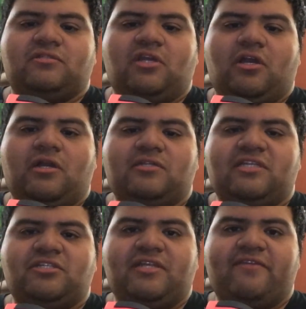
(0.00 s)
cards
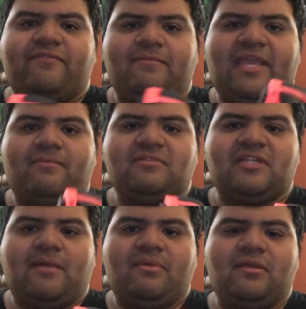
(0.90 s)
that you get from
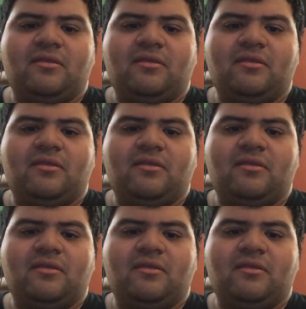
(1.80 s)
GameStop.